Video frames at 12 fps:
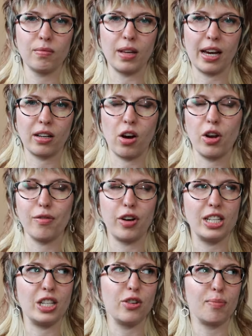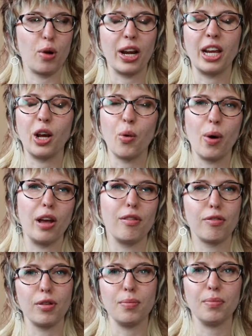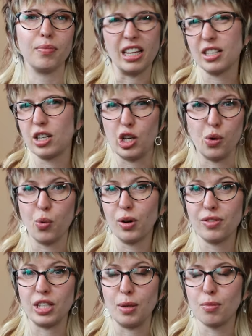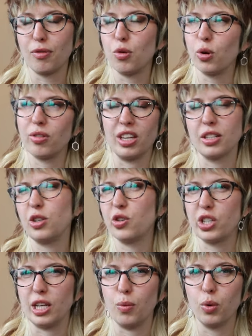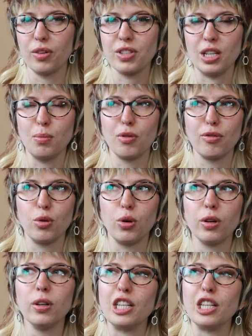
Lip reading: that kind of idea of breaking away from things that you will have seen before, things that your team will have seen before.